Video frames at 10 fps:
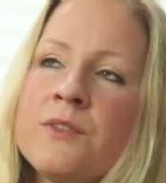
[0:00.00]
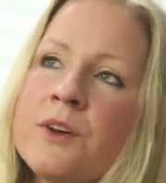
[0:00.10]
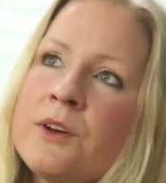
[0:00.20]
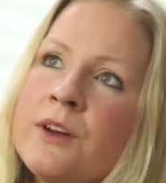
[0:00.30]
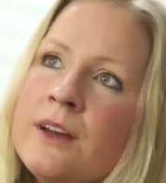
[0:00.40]

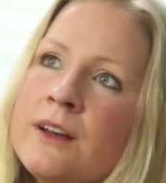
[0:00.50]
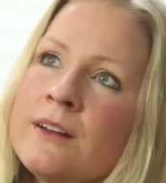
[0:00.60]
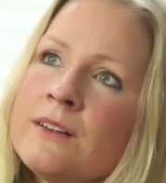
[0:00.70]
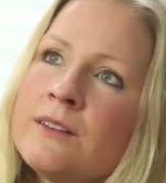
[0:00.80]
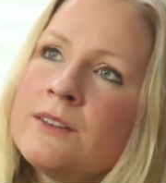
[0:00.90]
the
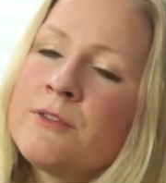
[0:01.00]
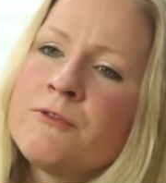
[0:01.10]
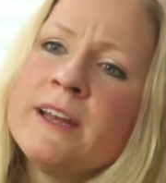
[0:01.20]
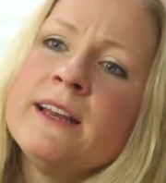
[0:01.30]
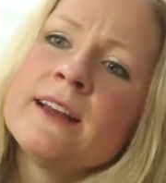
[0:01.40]

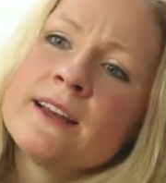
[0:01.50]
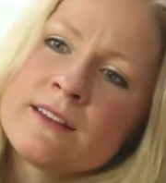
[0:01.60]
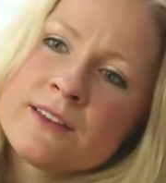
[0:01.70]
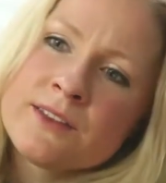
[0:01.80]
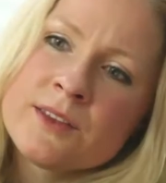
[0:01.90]
feeling
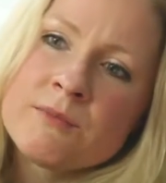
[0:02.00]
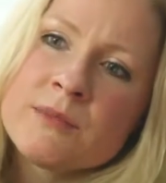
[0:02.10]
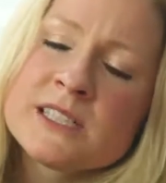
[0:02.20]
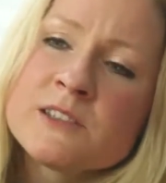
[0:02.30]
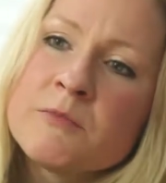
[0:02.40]
that there
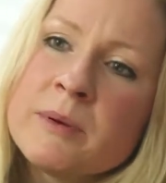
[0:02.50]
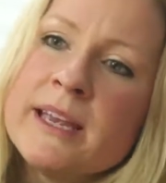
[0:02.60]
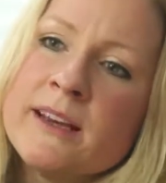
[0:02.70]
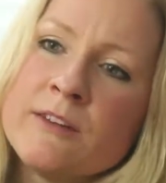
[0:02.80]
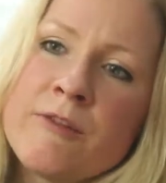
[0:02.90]
must have
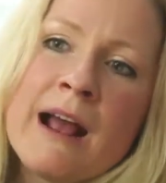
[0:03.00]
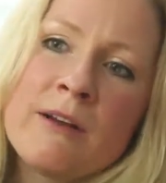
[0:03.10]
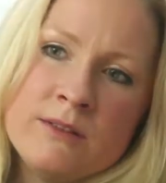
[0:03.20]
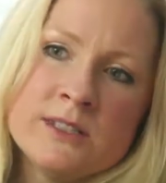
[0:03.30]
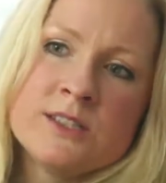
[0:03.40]
been
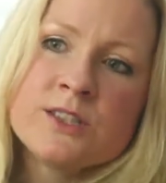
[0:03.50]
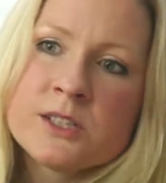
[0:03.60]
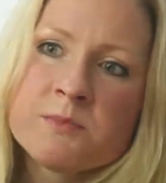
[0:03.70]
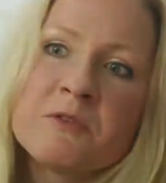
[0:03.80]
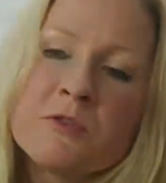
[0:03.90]
around
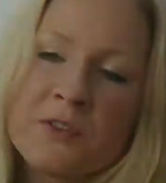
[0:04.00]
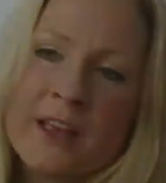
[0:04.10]
just before the